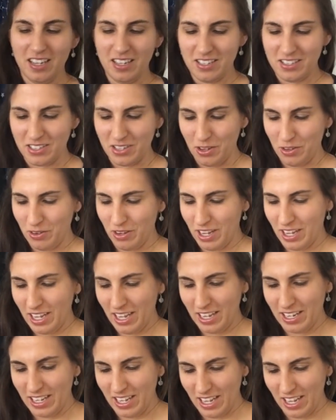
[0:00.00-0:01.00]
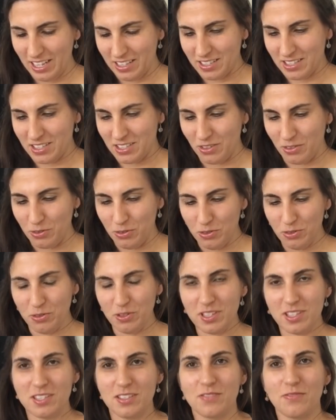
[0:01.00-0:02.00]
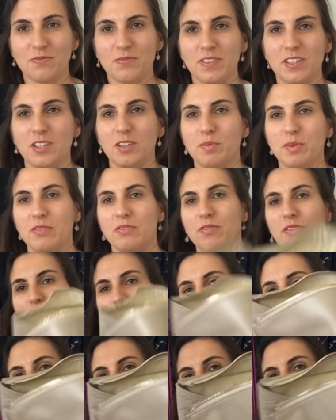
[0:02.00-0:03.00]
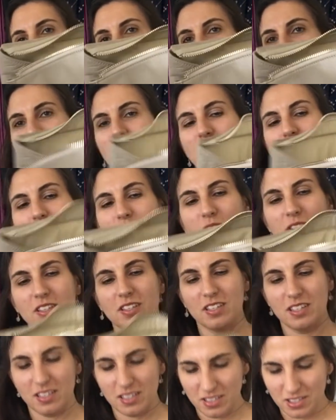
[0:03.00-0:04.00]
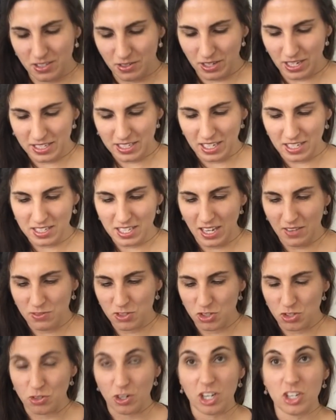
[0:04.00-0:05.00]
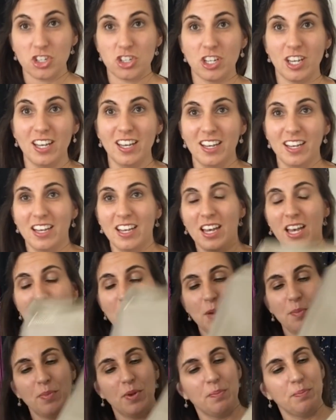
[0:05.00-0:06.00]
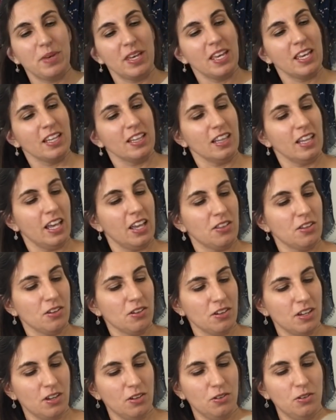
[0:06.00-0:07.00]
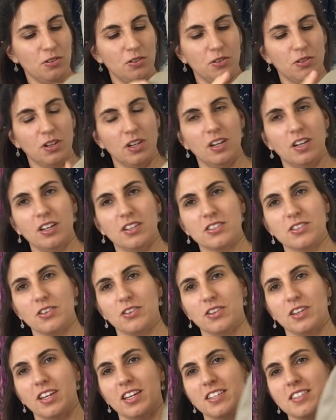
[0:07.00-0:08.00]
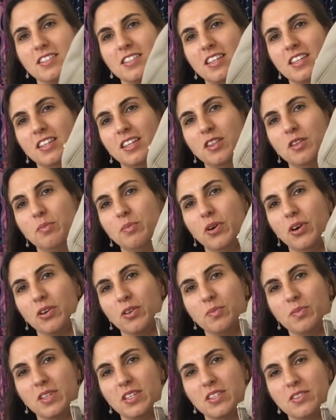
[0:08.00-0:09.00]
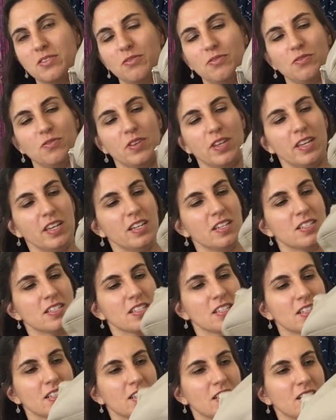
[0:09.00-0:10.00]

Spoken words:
So it's a little bit floppy too. So it does have structure, but being leather, oh, so nice. And then the bottom, there's the feet.